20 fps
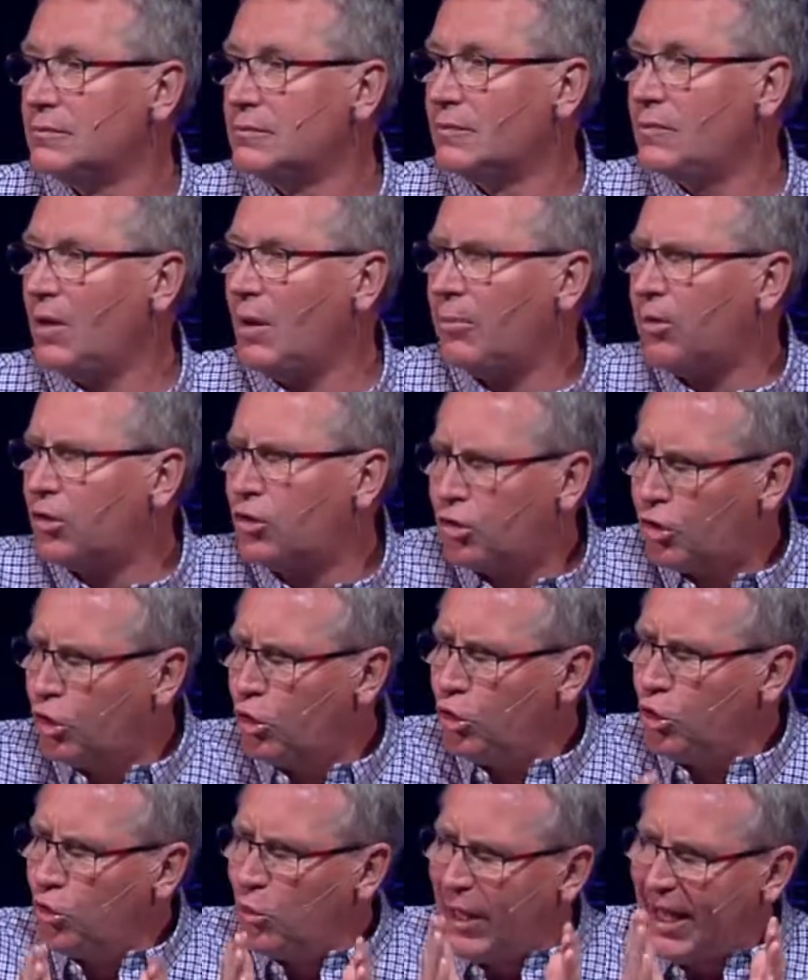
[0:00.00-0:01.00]
Number two,
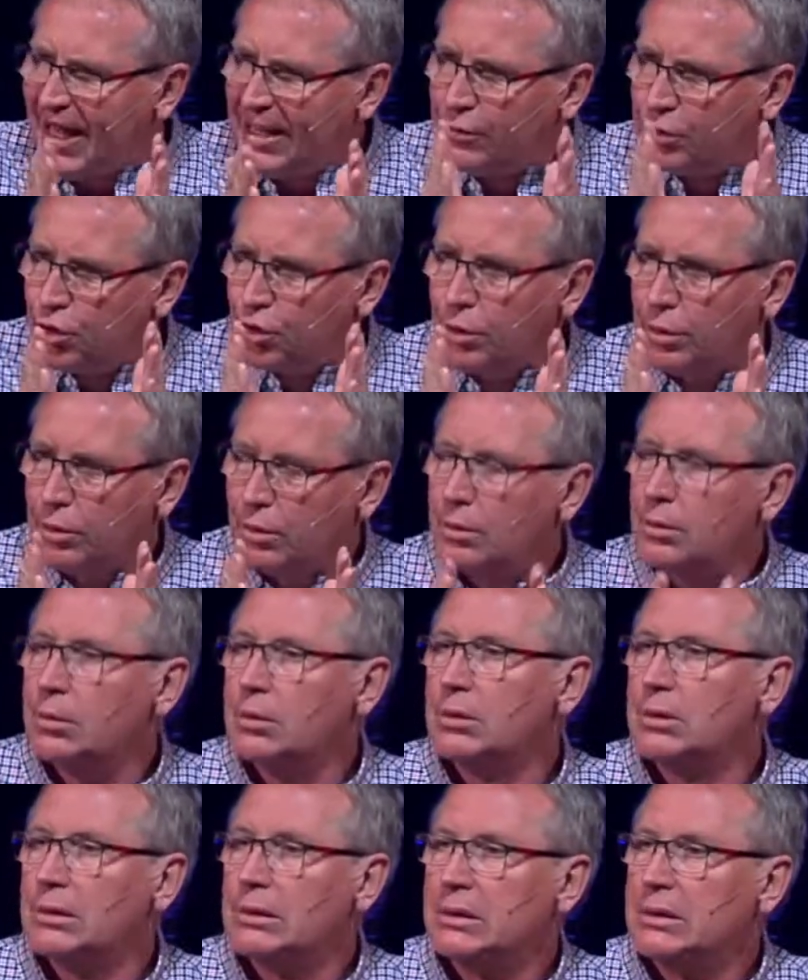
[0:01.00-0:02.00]
you enter.
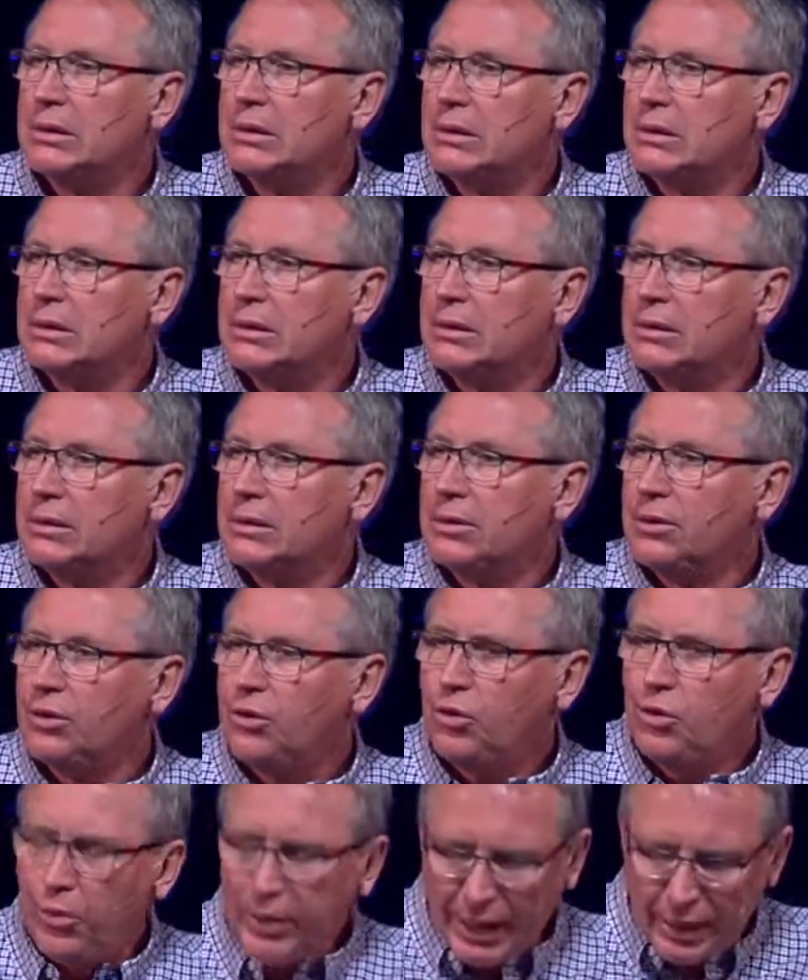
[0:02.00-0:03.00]

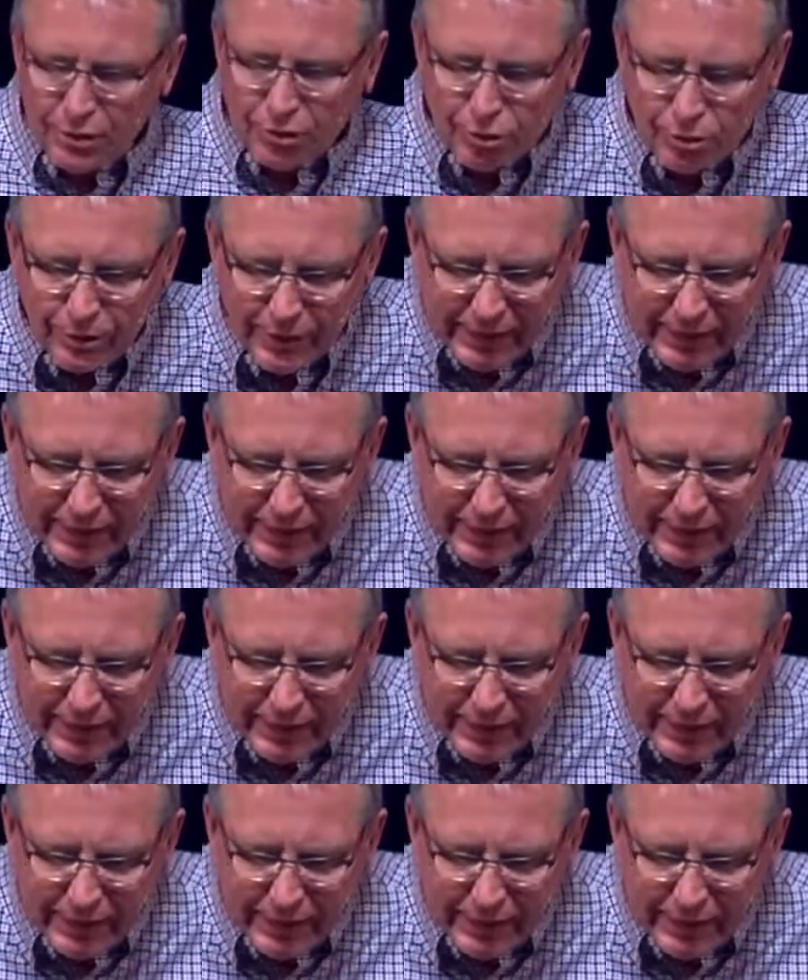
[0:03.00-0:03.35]
You enter